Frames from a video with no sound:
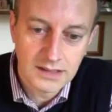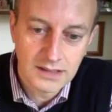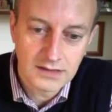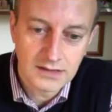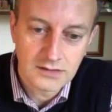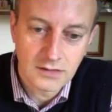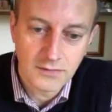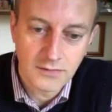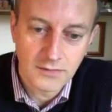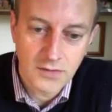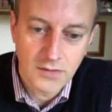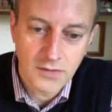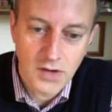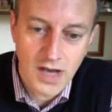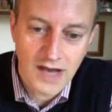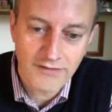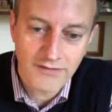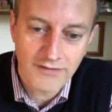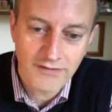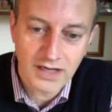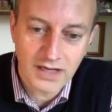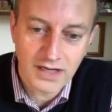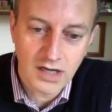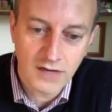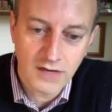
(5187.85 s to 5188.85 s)
If you have a
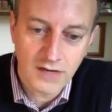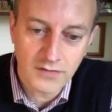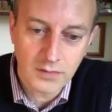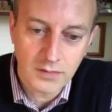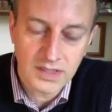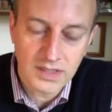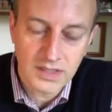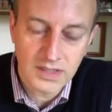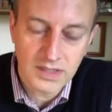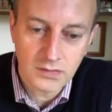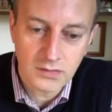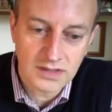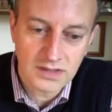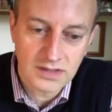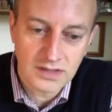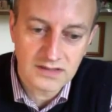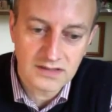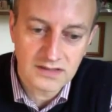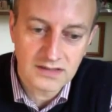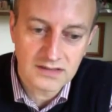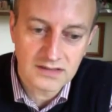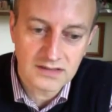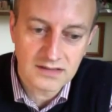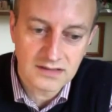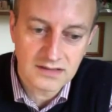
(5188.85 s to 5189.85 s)
government who doesn't
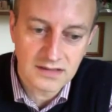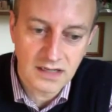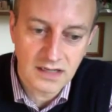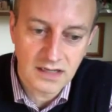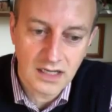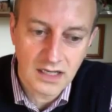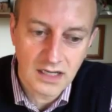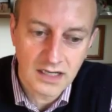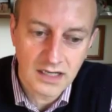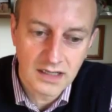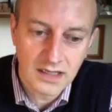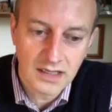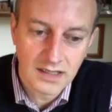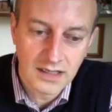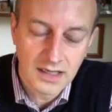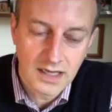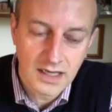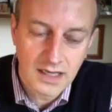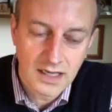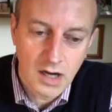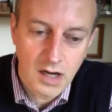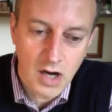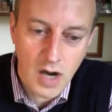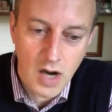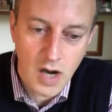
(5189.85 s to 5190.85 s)
necessarily
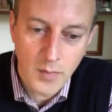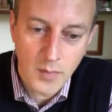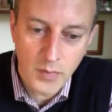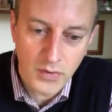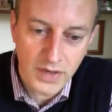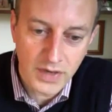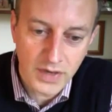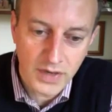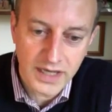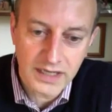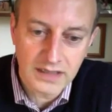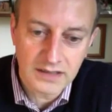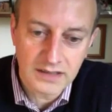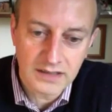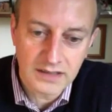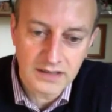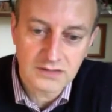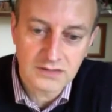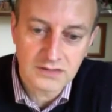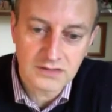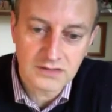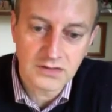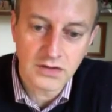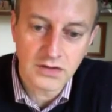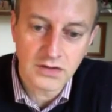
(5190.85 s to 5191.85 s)
operate in a
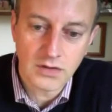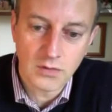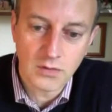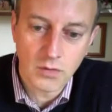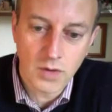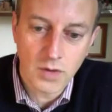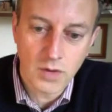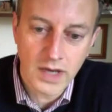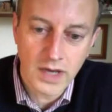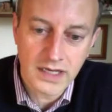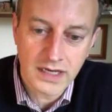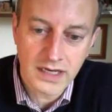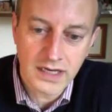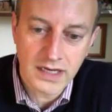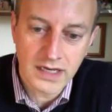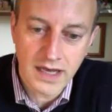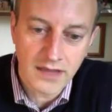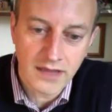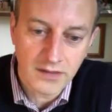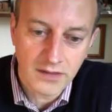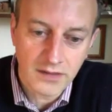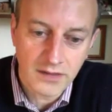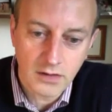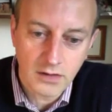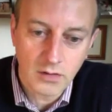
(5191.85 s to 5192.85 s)
certain way, in an
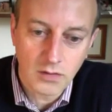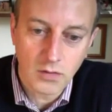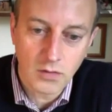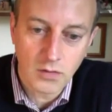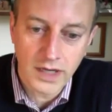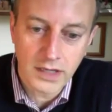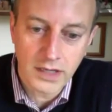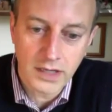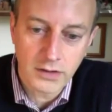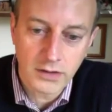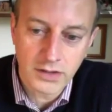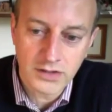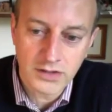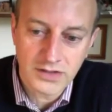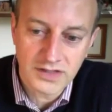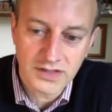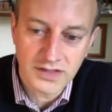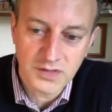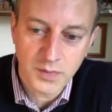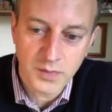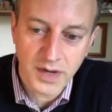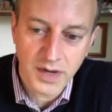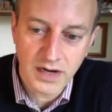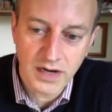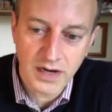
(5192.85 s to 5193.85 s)
ethical way, in a
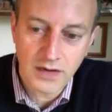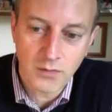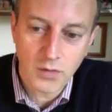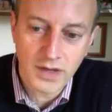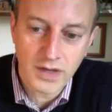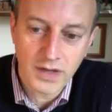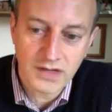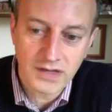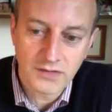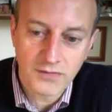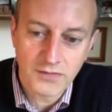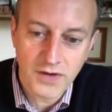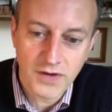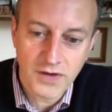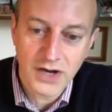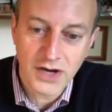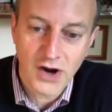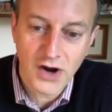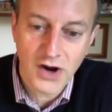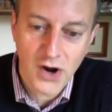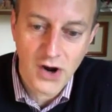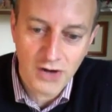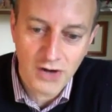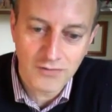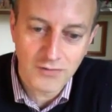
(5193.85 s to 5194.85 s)
transparent way, it's very
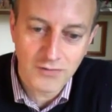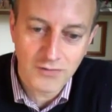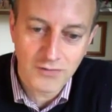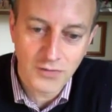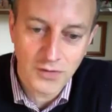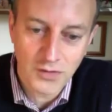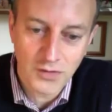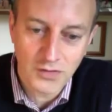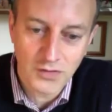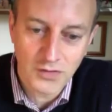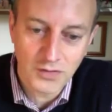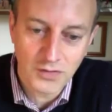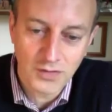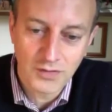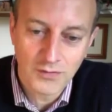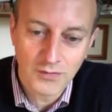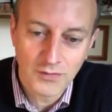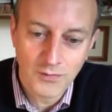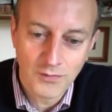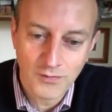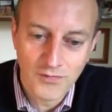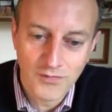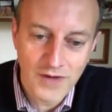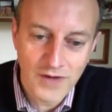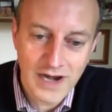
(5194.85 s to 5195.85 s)
hard for those
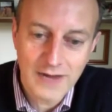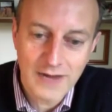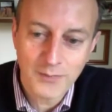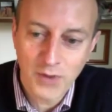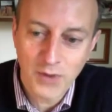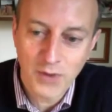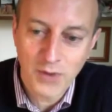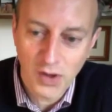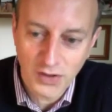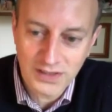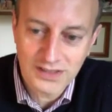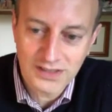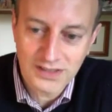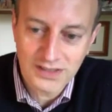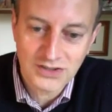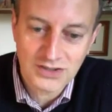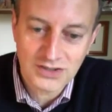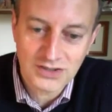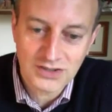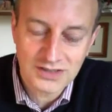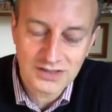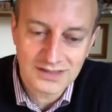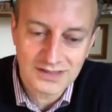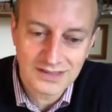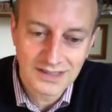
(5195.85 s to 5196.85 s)
very
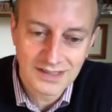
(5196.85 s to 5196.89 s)
politicians